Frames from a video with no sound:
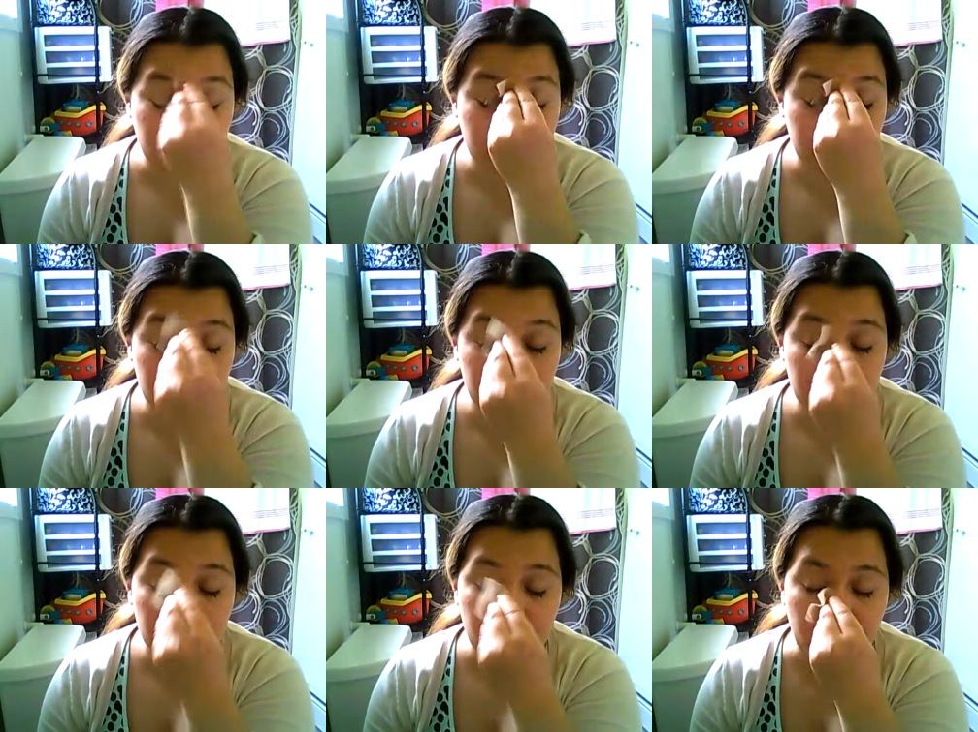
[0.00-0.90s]

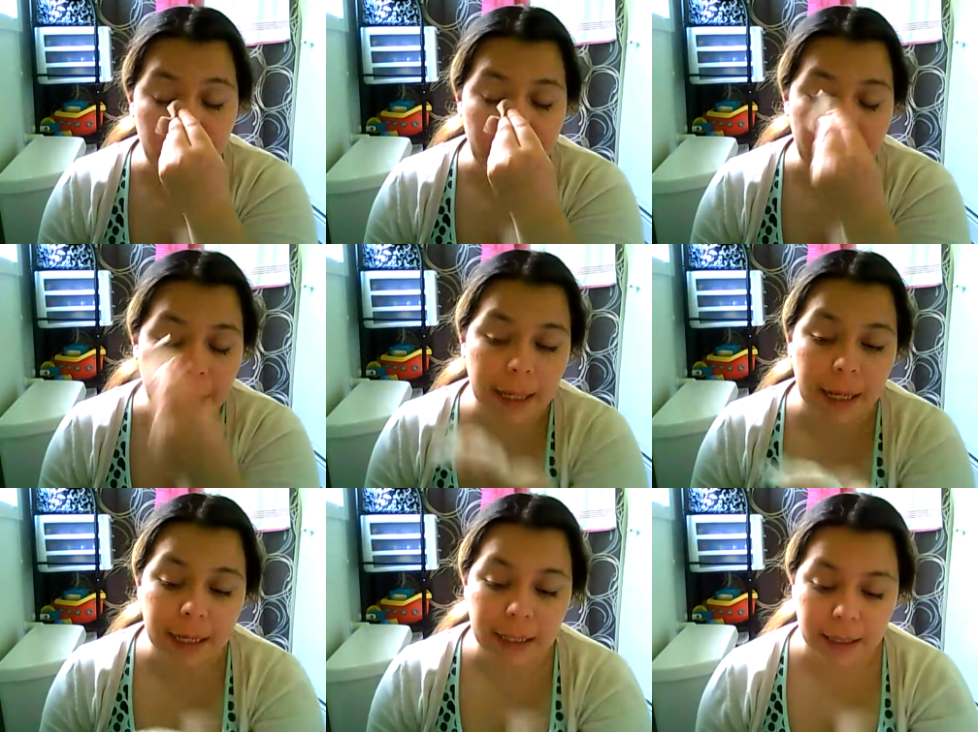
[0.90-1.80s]
just pat
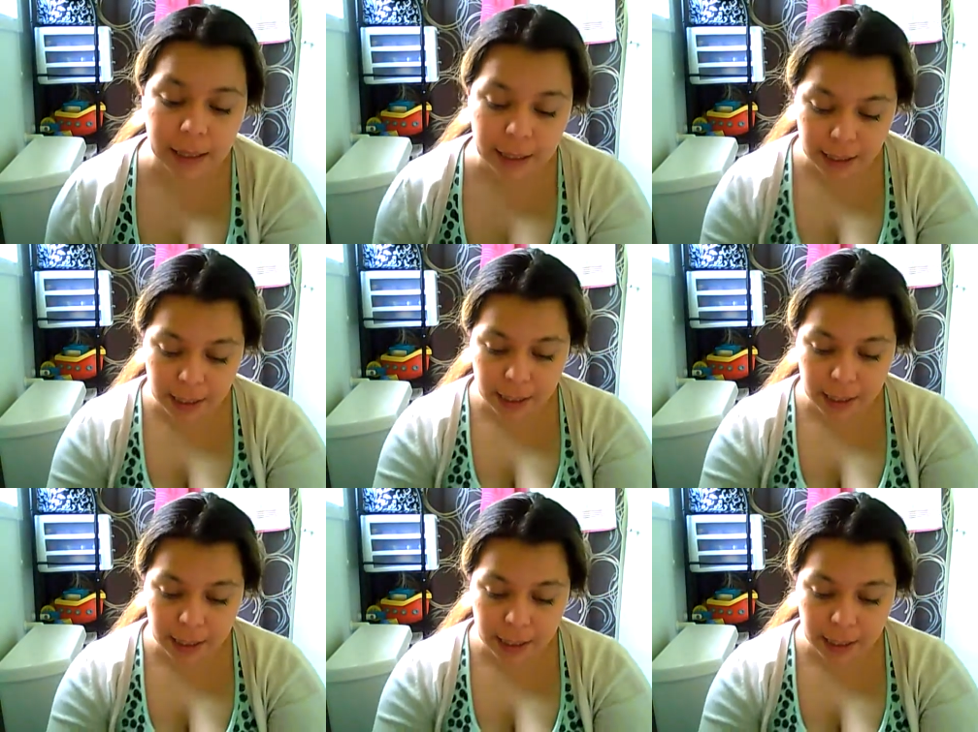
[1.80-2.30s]
lightly.